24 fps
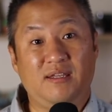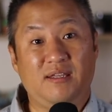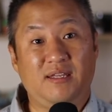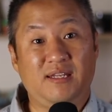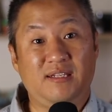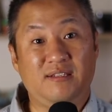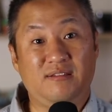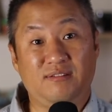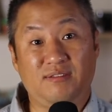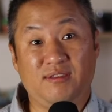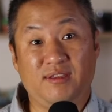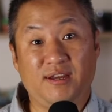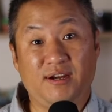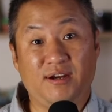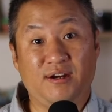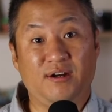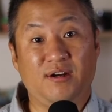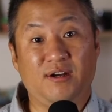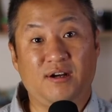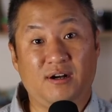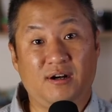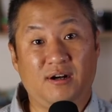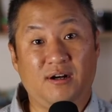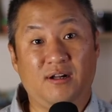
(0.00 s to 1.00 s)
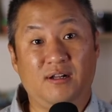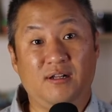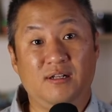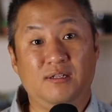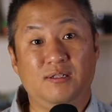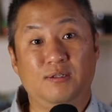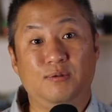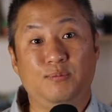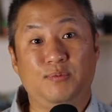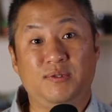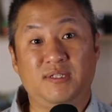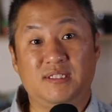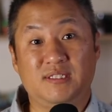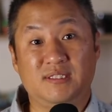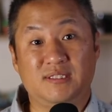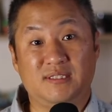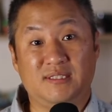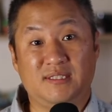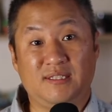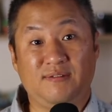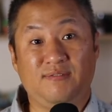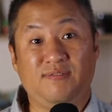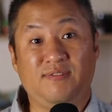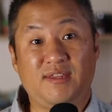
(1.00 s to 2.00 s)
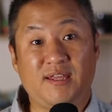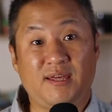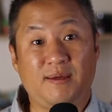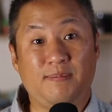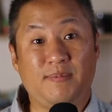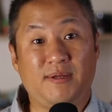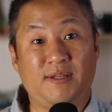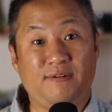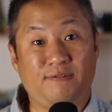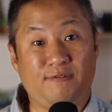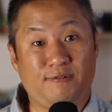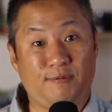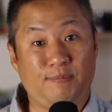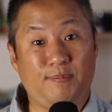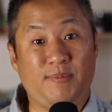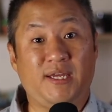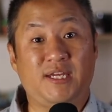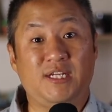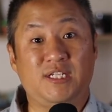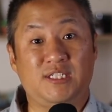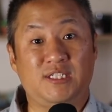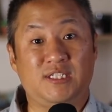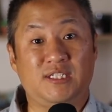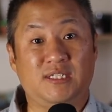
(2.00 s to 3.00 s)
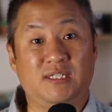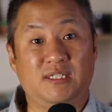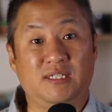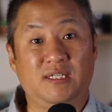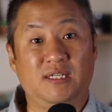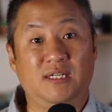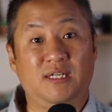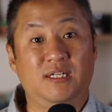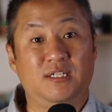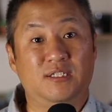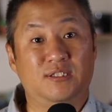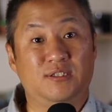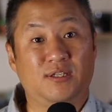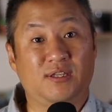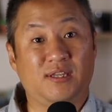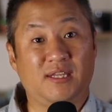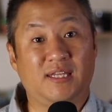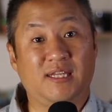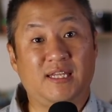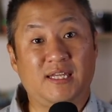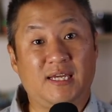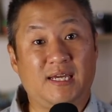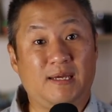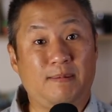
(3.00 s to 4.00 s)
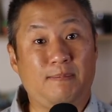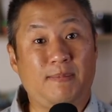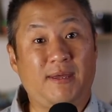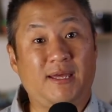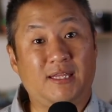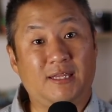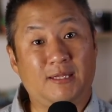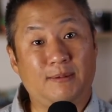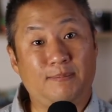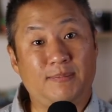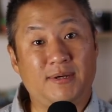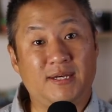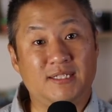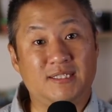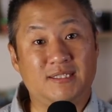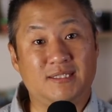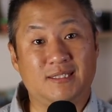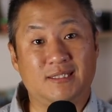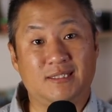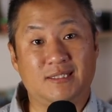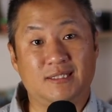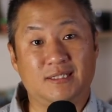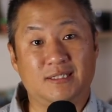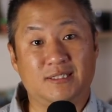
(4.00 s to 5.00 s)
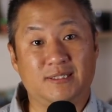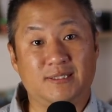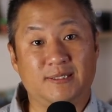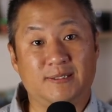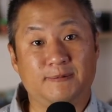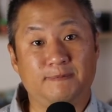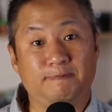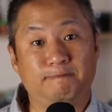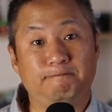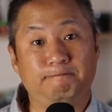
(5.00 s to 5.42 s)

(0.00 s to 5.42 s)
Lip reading: It's their call. We just give them information so that they can make the best decision.